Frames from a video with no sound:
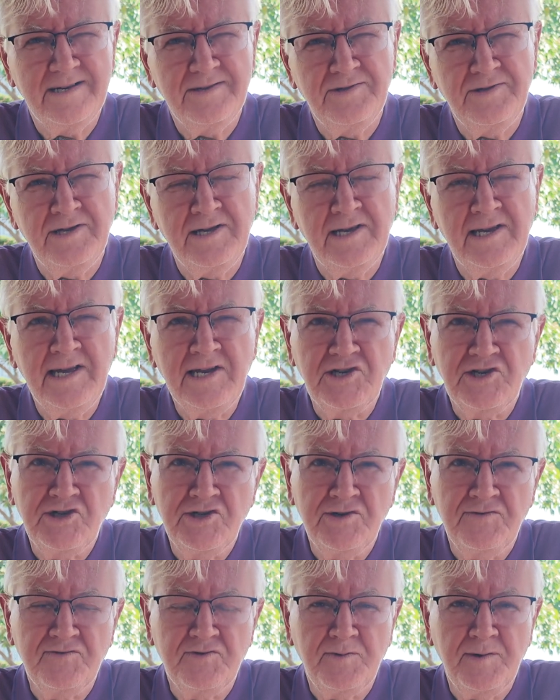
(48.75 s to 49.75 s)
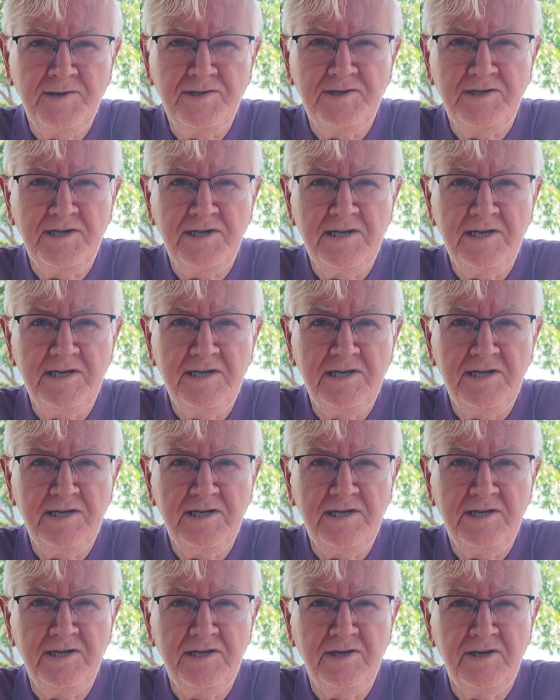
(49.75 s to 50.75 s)
the election of
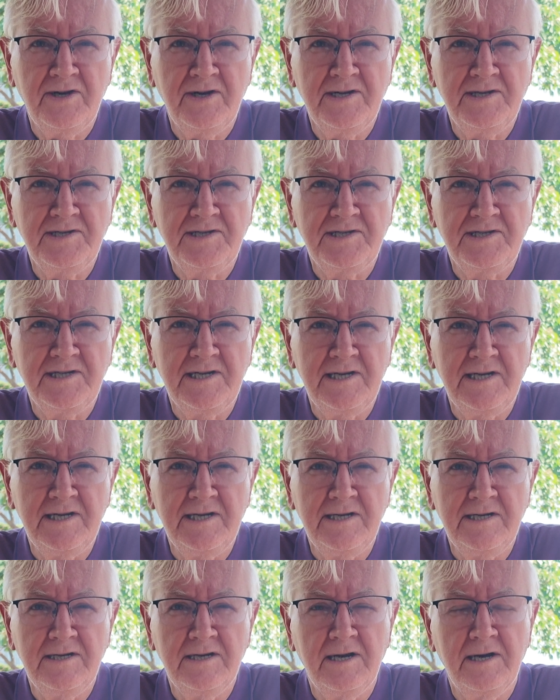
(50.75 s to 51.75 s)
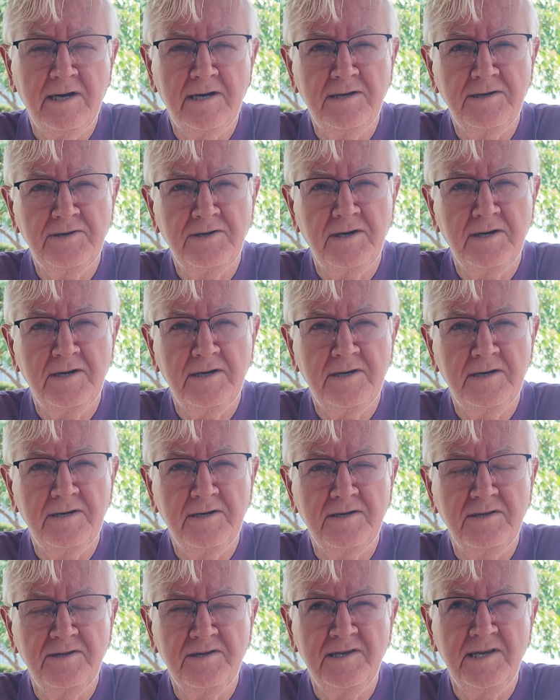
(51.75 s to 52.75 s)
2019,
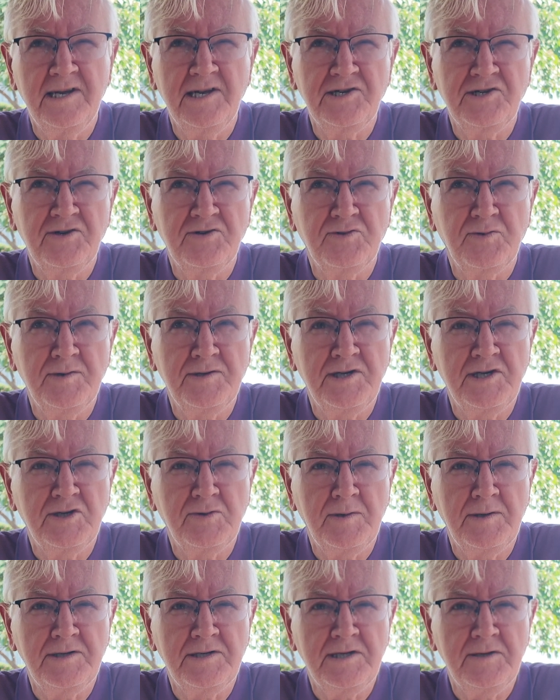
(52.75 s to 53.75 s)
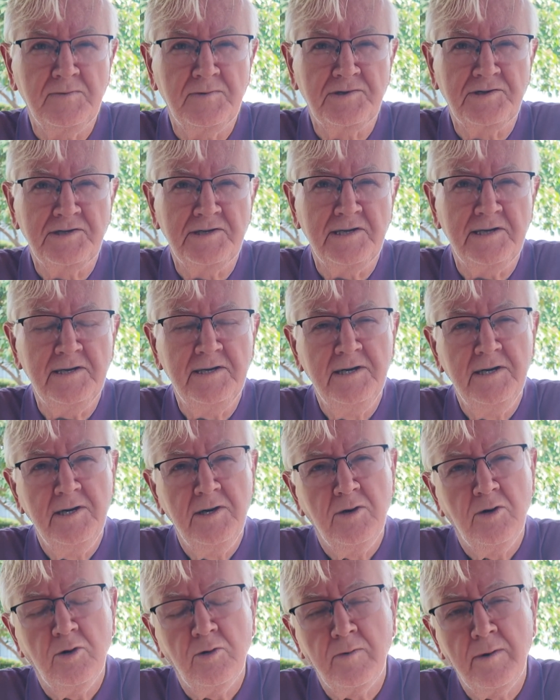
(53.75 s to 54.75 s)
the election of 2020, wasn't it?
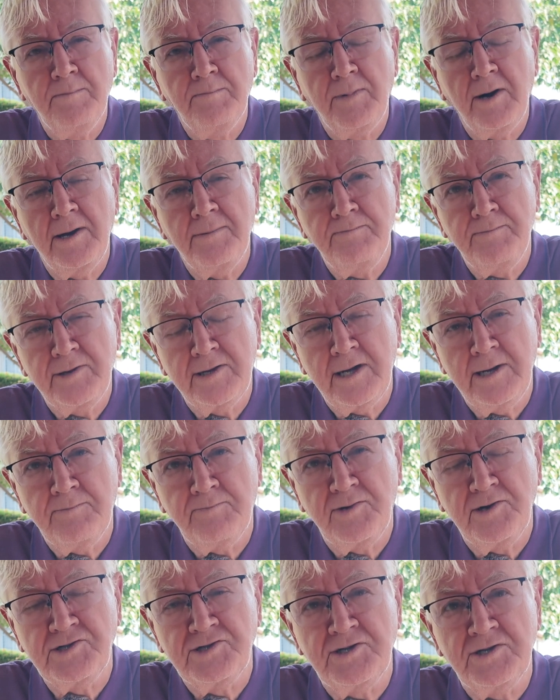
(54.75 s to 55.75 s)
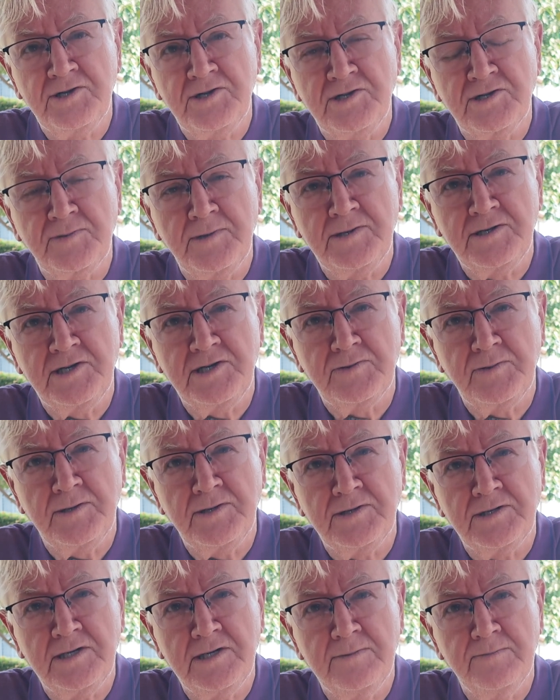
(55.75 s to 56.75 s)
Or when Biden became president in
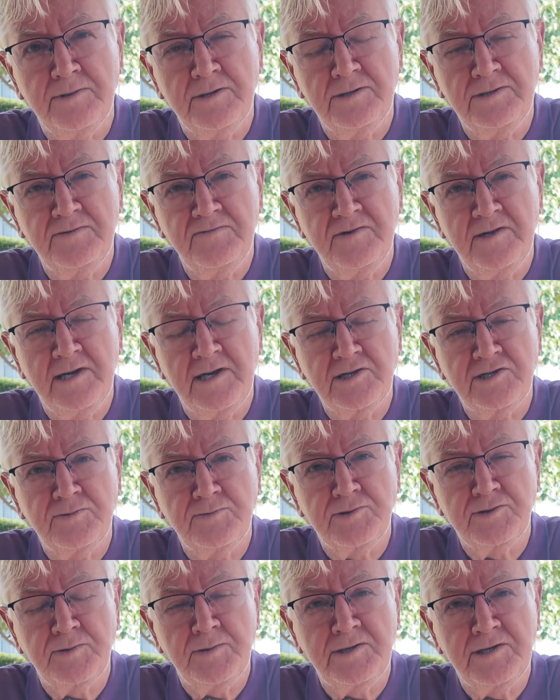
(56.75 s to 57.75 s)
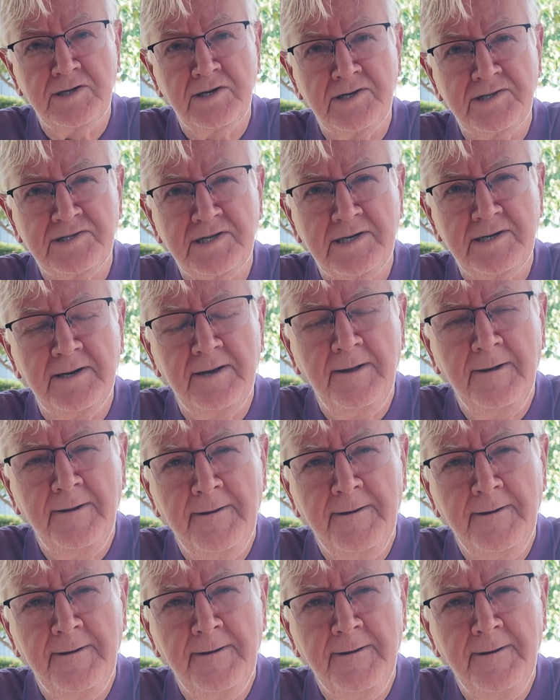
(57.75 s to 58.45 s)
2020, but the election was 2019.